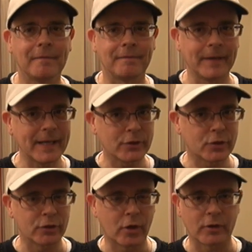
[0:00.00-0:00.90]

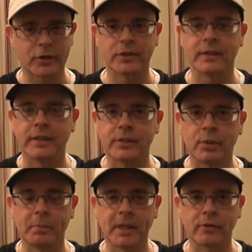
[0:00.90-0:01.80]
fingers crossed, it
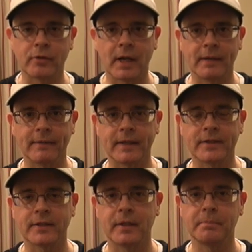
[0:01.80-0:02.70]
will be arriving
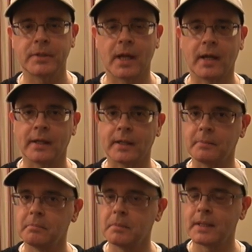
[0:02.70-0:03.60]

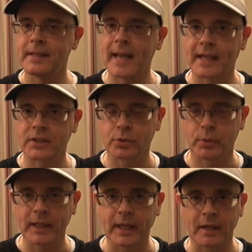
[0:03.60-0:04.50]
sometime next
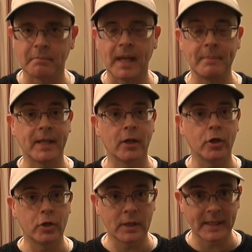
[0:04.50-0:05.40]
week, maybe
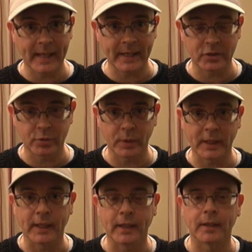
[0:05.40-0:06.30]
early next
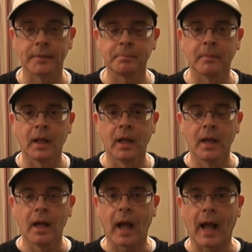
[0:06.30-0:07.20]
week.
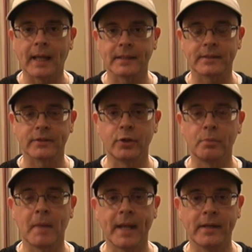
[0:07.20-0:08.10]
As
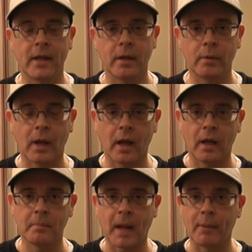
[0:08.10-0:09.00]
you may know,
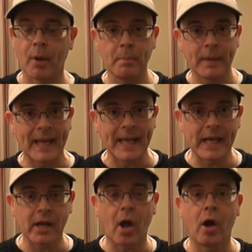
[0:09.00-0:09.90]
um, I won't be
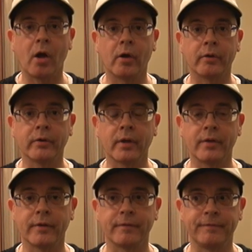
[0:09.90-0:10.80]
here on
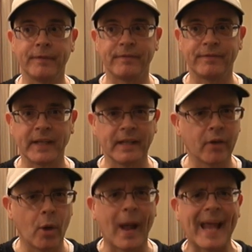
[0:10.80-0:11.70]
the
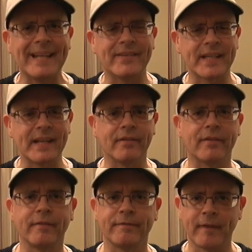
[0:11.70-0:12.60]
fifteenth, no,
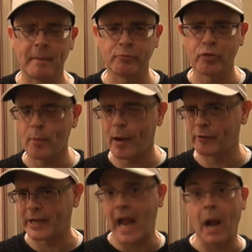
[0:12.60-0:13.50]
eighteenth of
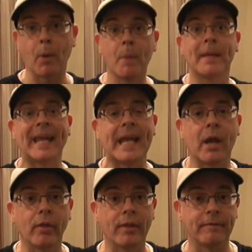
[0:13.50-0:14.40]
February. I won't be
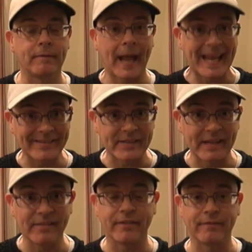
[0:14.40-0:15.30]
here on the
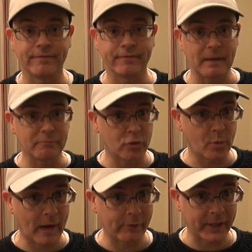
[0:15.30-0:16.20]
eighteenth of
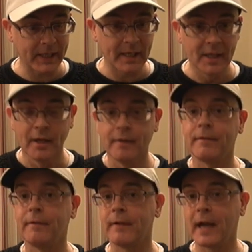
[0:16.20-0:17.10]
February
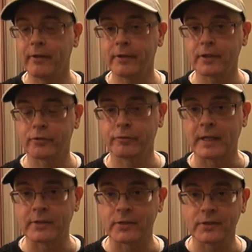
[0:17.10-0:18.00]
for various
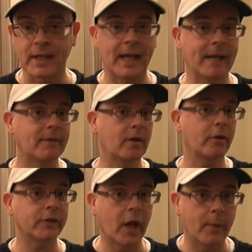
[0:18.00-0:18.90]
reasons. I have a
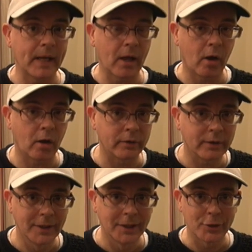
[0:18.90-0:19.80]
lot going
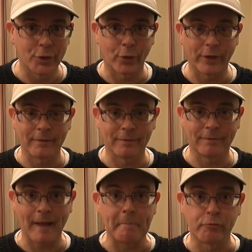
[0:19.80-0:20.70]
on during
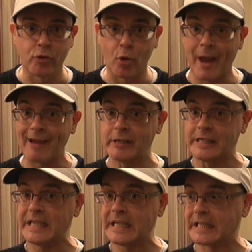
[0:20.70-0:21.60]

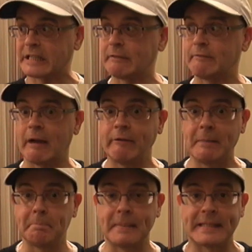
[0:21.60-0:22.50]
February. It's a
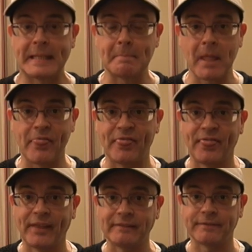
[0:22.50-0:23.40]
very busy
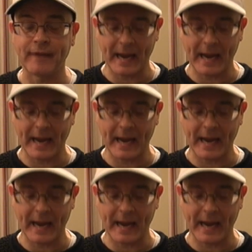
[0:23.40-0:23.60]
month, in